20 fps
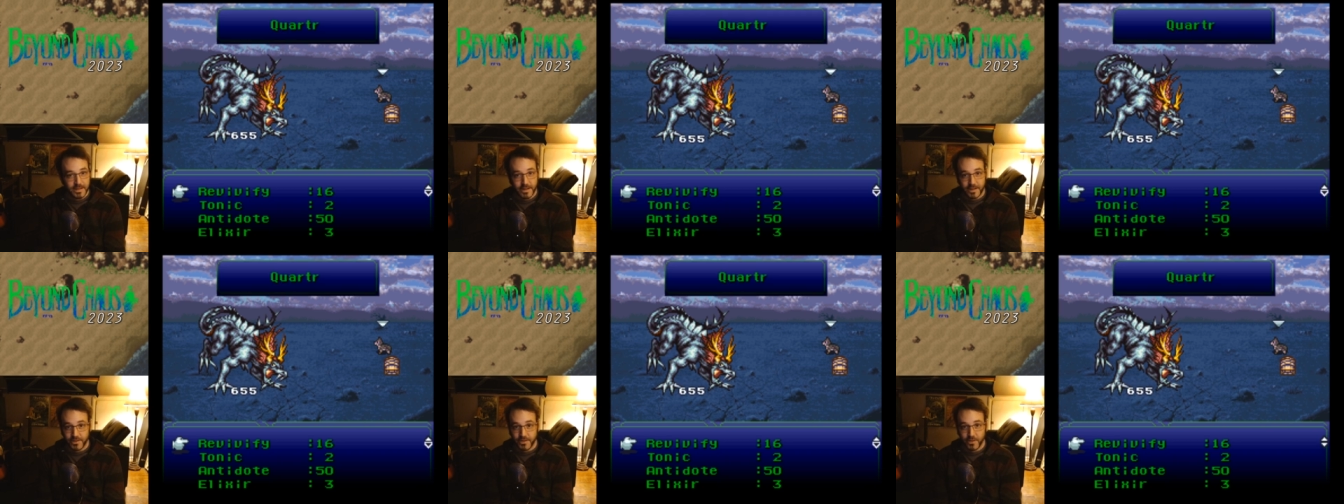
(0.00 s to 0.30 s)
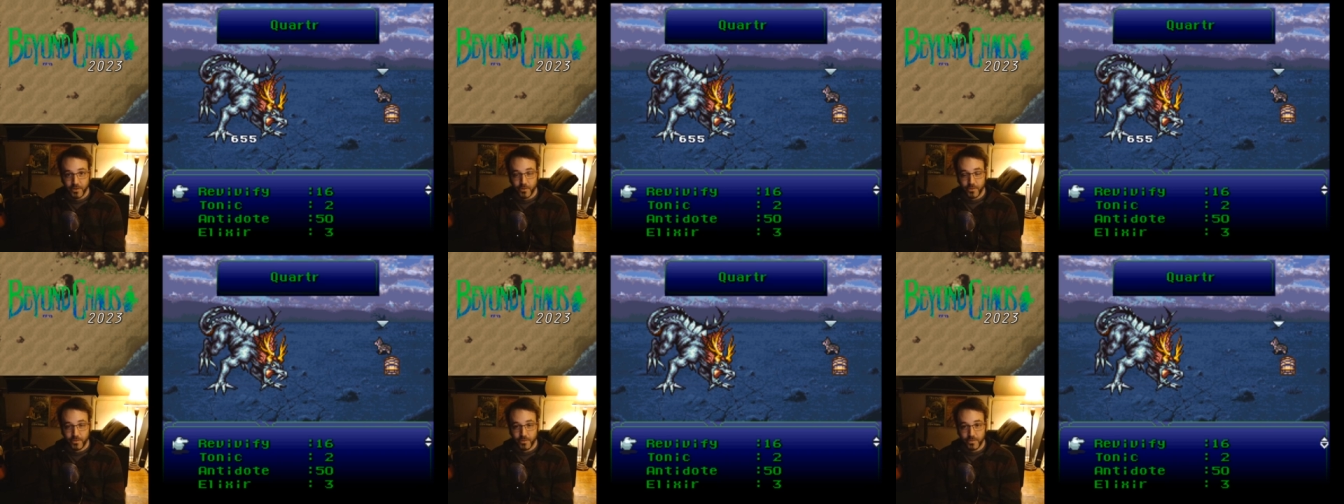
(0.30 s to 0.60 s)
It
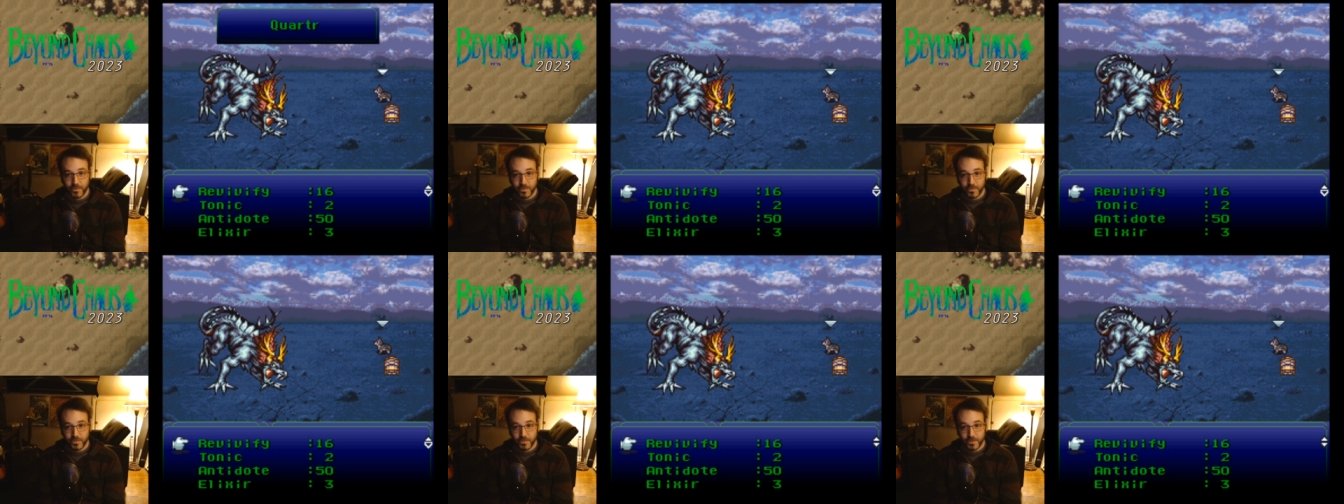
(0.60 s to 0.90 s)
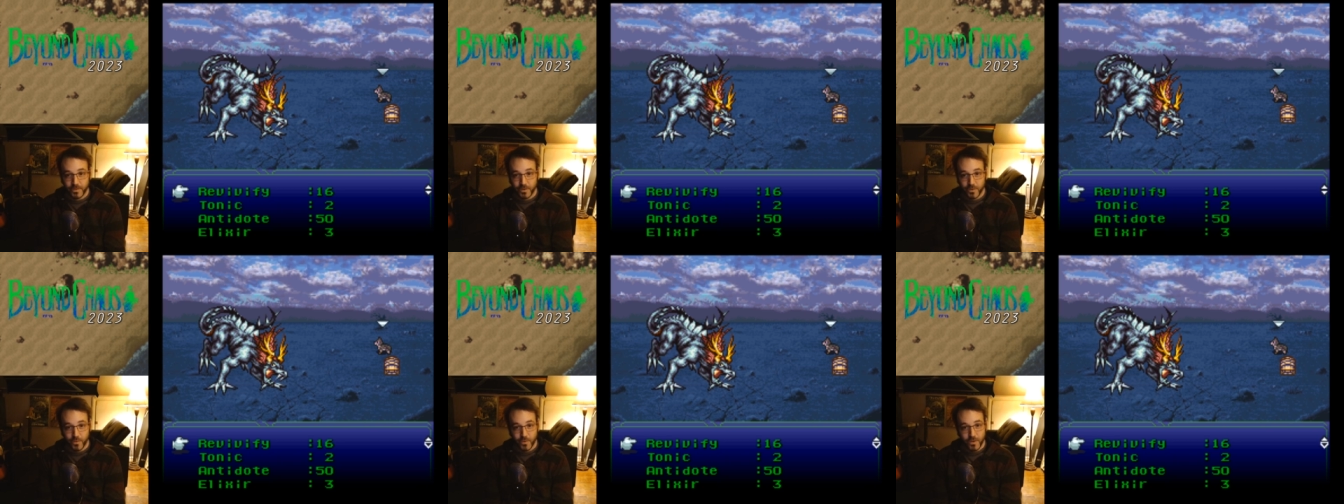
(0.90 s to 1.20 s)
do.
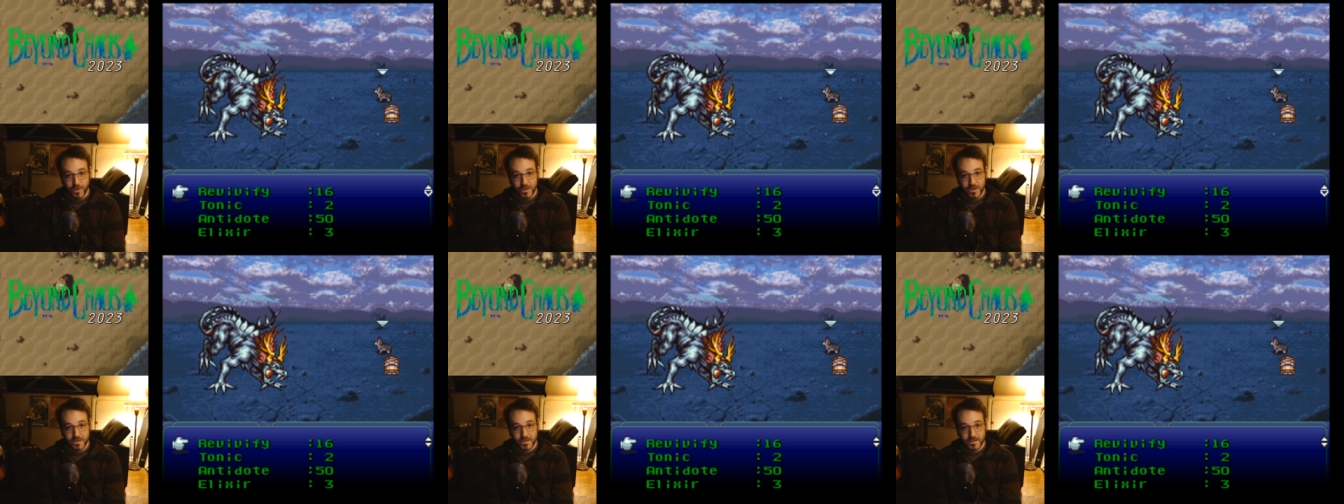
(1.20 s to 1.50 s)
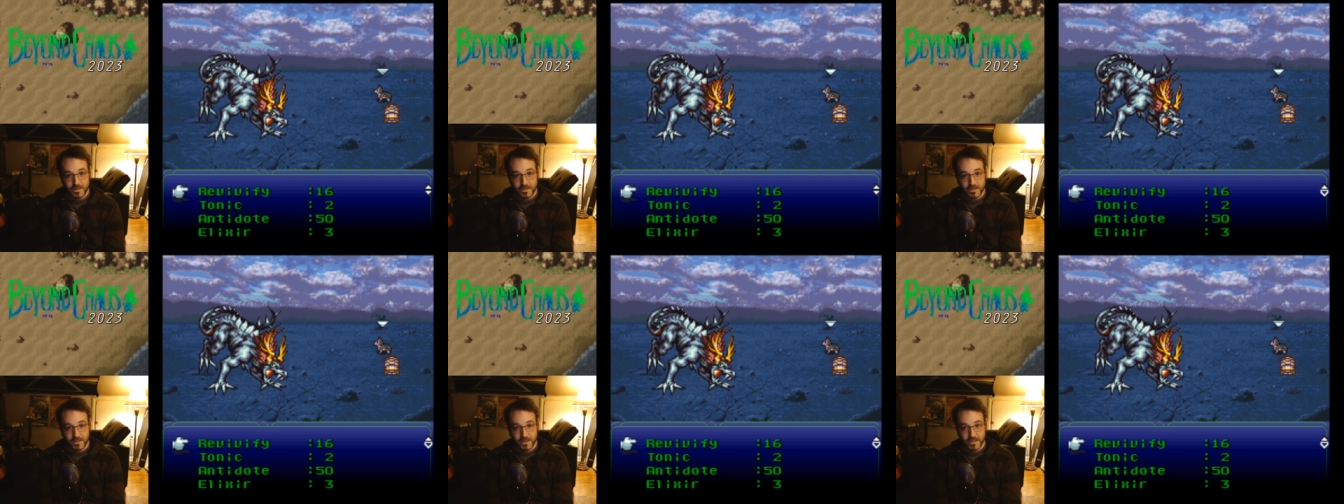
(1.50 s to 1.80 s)
Quarter
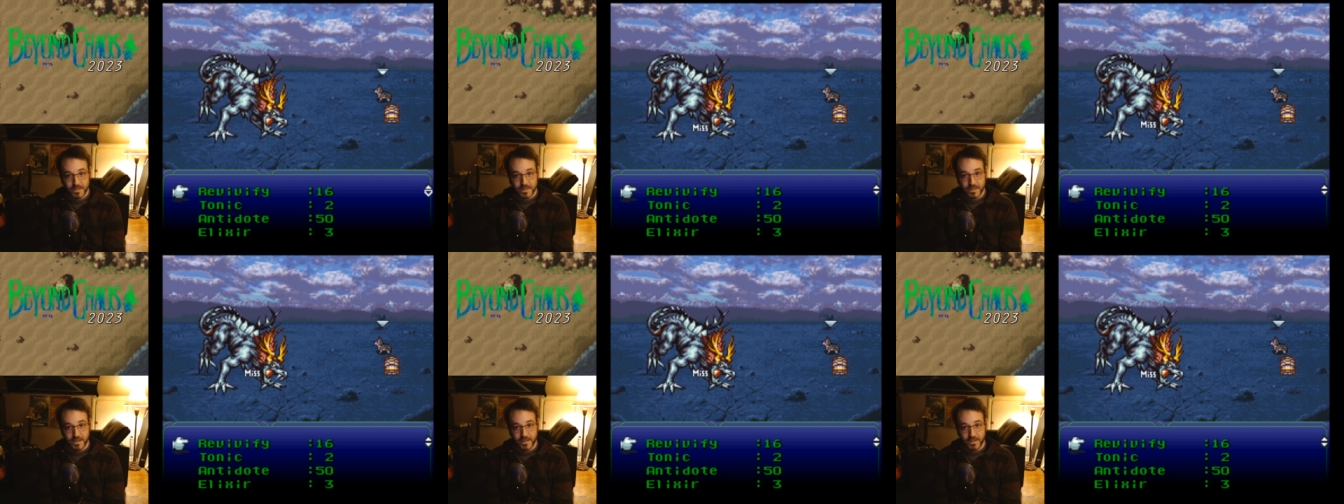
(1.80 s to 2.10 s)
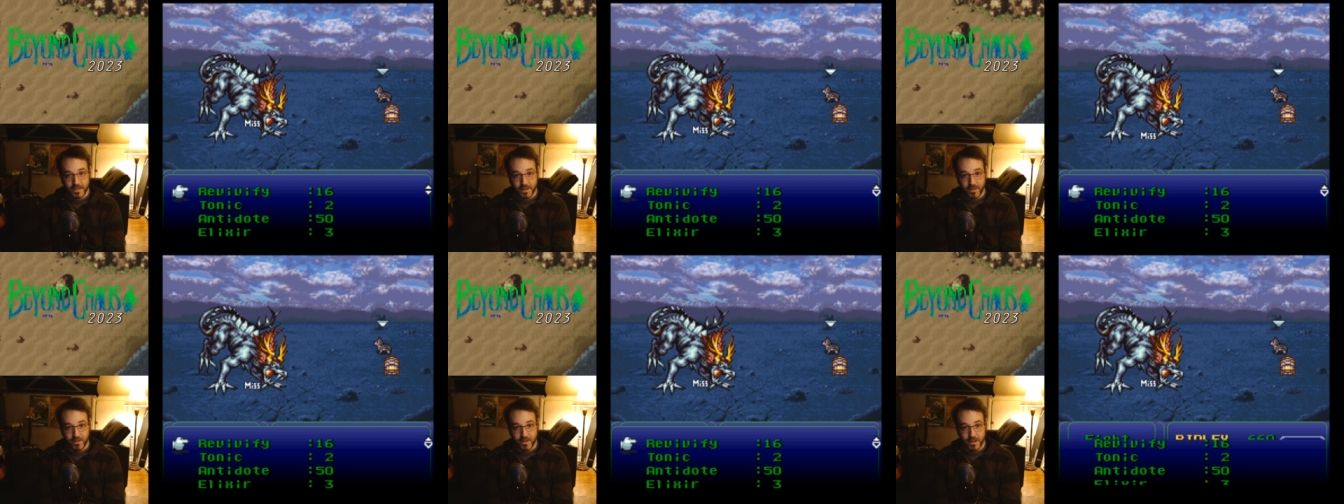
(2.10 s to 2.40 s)
does
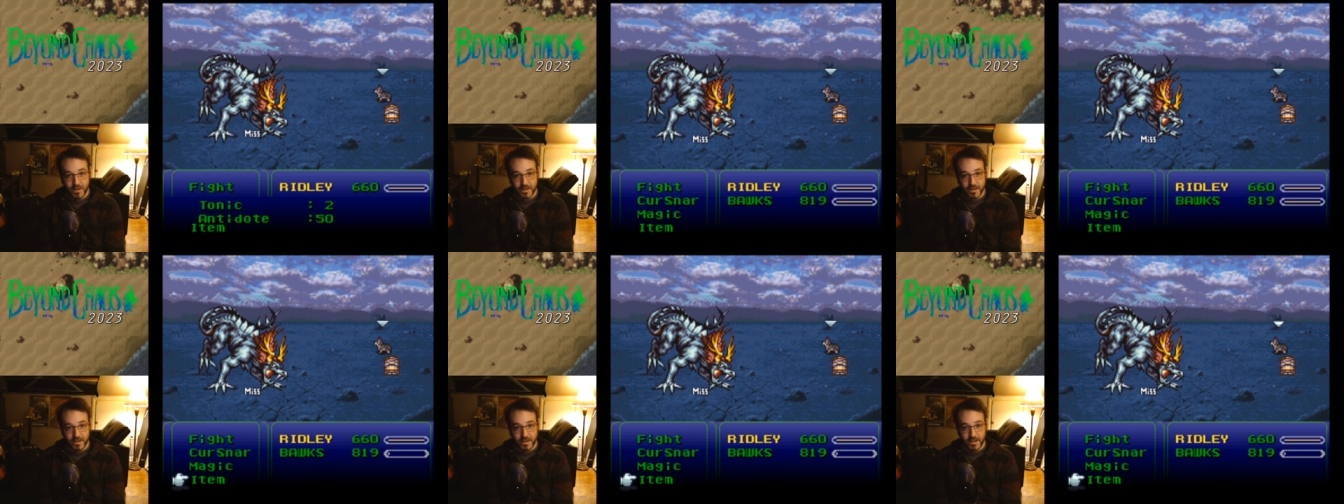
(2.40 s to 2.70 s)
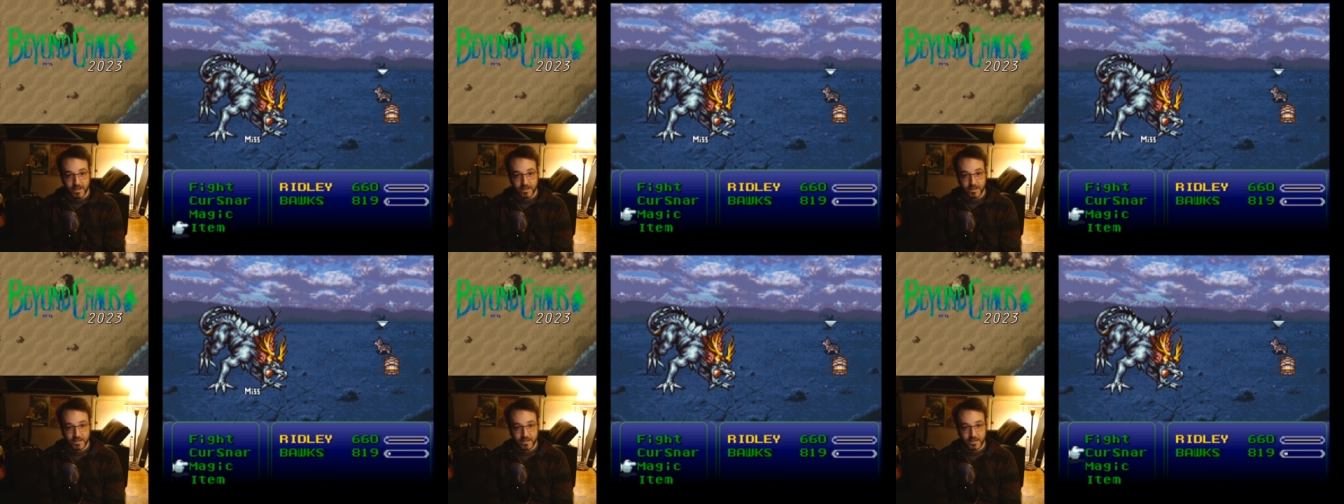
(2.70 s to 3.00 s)
nothing, right?
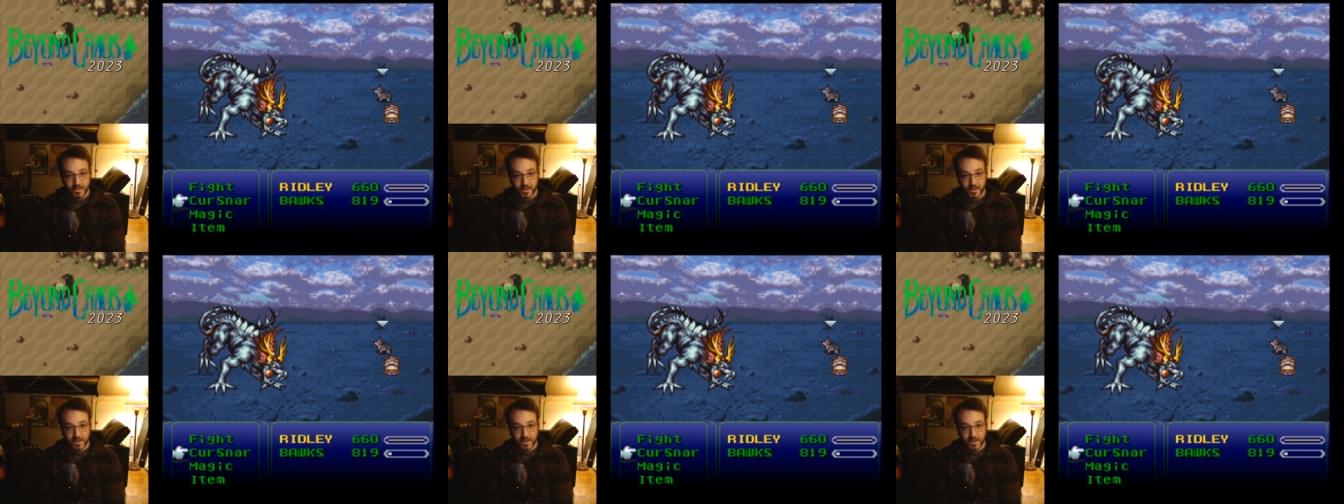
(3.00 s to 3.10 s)
Yeah.